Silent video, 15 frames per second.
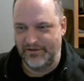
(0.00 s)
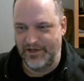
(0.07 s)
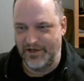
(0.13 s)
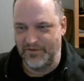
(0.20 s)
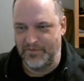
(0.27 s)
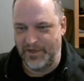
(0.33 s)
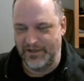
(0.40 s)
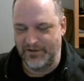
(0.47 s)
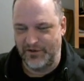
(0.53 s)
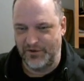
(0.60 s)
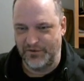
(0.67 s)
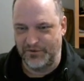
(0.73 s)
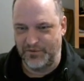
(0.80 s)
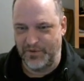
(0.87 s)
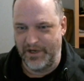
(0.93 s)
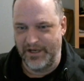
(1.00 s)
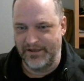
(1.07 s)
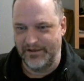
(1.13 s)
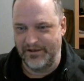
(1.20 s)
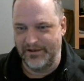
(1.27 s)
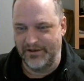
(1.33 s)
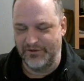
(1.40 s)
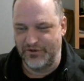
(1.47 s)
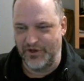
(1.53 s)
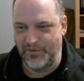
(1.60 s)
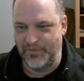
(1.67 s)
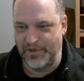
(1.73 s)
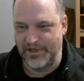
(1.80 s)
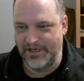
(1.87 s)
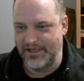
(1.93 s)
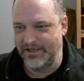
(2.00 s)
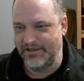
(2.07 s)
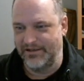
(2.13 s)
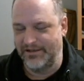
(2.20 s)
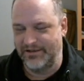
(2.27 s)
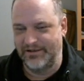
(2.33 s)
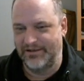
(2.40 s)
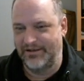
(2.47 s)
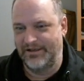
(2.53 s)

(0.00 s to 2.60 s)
getting my toes wet, jumping in and